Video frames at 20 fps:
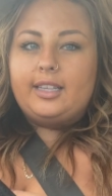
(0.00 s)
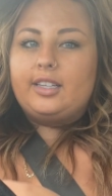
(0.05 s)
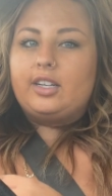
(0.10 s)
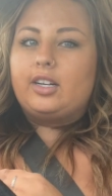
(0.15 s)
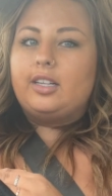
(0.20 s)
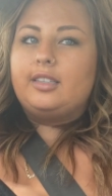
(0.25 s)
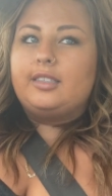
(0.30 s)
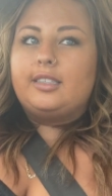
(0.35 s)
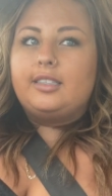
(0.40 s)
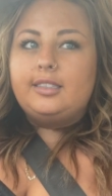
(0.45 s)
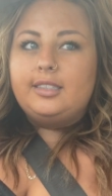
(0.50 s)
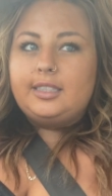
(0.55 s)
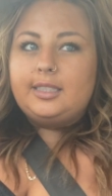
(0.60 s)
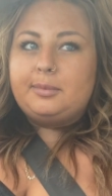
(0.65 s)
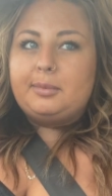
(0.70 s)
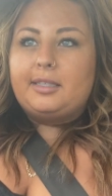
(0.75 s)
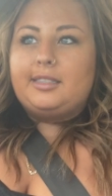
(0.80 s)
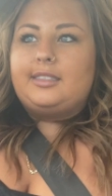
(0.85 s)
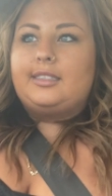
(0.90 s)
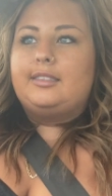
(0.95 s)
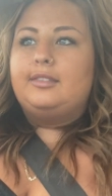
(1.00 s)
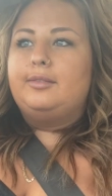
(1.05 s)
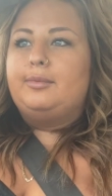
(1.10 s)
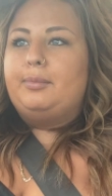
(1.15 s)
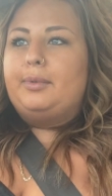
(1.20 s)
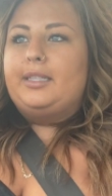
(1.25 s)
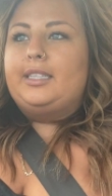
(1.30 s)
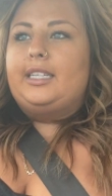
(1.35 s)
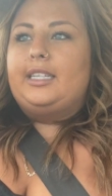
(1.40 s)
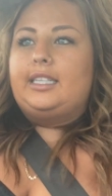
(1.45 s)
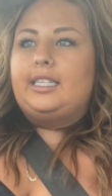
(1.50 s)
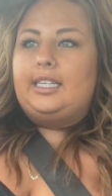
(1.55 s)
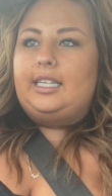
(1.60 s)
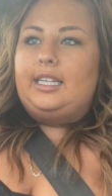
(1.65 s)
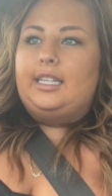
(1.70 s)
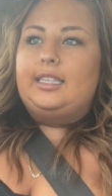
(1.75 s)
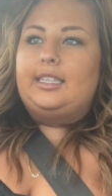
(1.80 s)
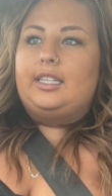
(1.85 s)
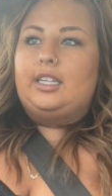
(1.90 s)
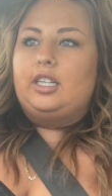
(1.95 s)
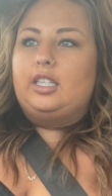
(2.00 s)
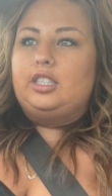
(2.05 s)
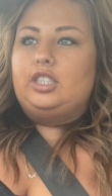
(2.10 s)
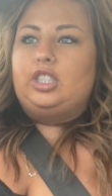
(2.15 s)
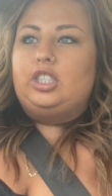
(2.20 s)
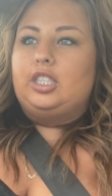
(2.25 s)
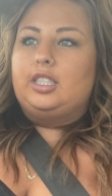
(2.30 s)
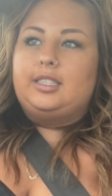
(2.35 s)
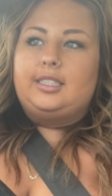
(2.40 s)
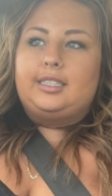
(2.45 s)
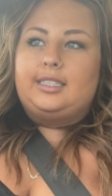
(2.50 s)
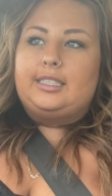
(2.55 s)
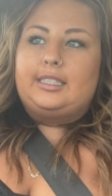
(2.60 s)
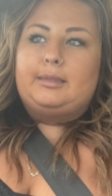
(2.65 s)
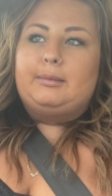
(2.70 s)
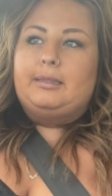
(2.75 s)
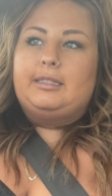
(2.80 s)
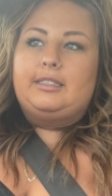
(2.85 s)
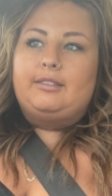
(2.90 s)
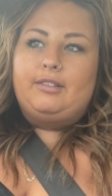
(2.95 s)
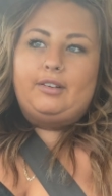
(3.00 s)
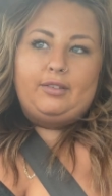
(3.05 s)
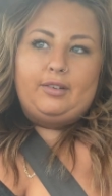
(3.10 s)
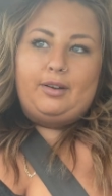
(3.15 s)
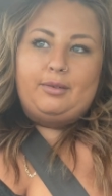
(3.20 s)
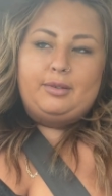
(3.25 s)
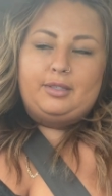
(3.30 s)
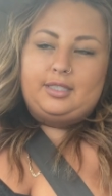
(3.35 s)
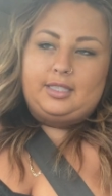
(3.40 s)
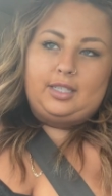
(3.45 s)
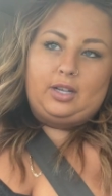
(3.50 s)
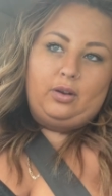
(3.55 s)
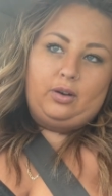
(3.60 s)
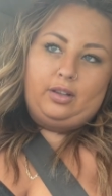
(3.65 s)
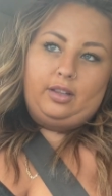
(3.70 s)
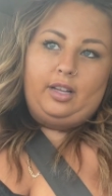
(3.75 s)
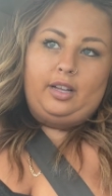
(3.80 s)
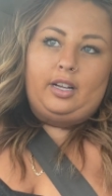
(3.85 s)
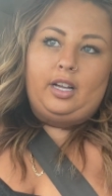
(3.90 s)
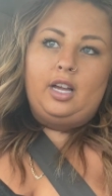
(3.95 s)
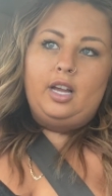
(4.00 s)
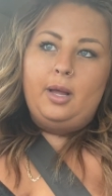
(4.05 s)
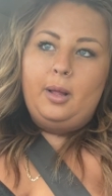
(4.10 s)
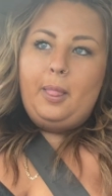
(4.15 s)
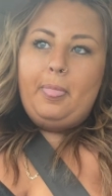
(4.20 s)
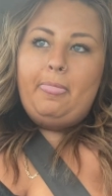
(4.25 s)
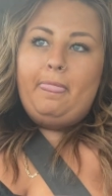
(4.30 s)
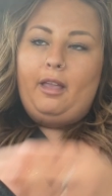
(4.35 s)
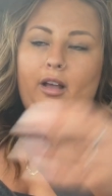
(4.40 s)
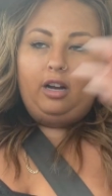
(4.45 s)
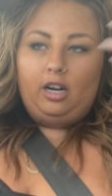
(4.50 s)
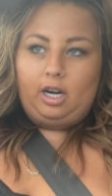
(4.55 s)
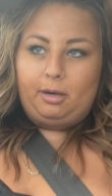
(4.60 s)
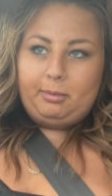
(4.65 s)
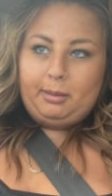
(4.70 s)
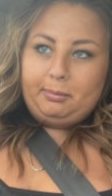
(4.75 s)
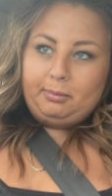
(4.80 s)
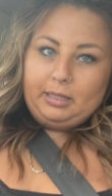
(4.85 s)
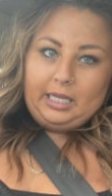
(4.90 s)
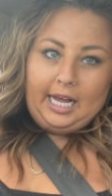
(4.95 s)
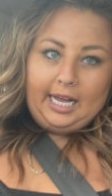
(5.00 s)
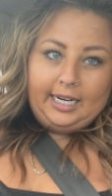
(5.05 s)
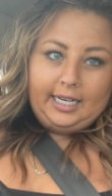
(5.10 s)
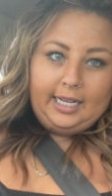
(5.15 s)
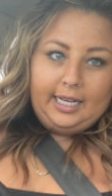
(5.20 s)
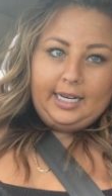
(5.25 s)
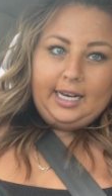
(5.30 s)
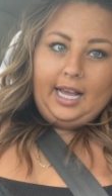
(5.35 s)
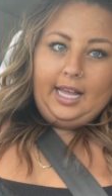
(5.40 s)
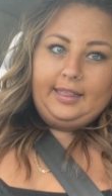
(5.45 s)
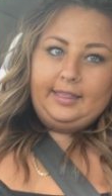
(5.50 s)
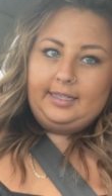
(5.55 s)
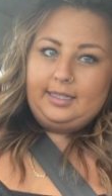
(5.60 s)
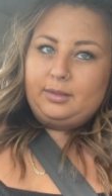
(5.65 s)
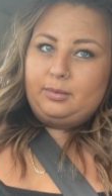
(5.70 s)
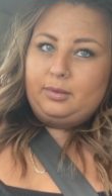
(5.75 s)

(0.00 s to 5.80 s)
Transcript: They're a little expensive, but like they're just as expensive if I was to go to like Urban Planet, and these